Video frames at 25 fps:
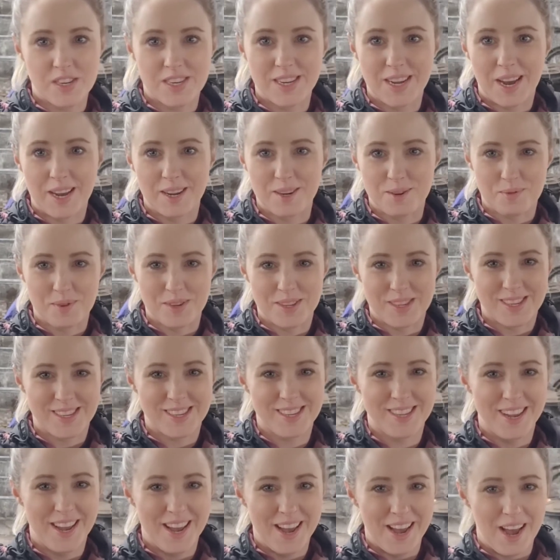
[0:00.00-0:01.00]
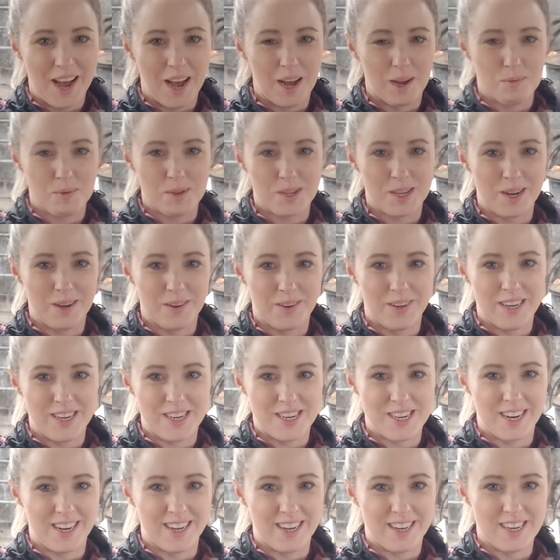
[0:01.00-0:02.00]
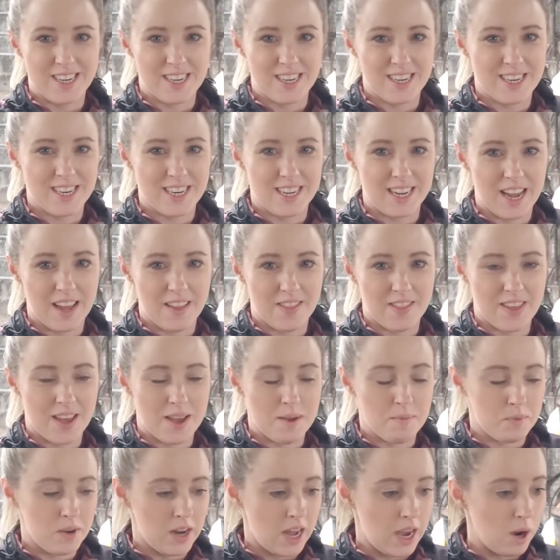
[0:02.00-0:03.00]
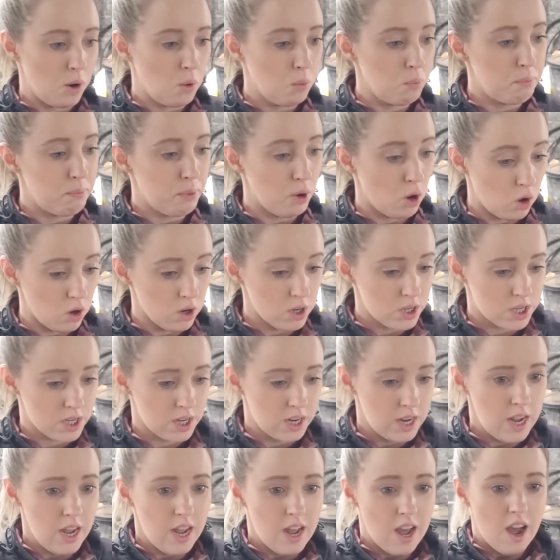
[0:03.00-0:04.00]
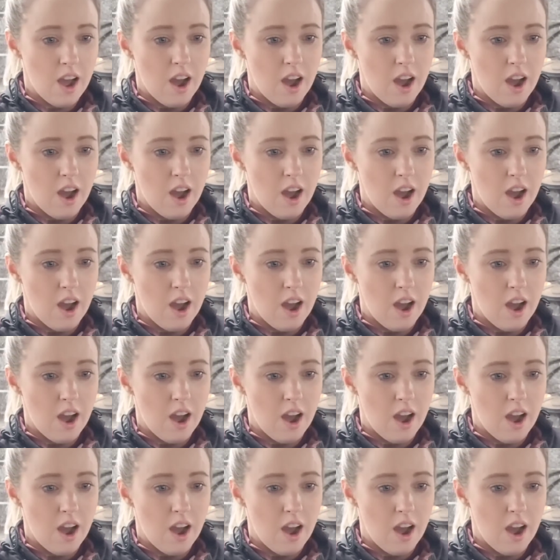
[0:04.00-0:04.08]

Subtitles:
Dad was absolutely delighted to get them now, but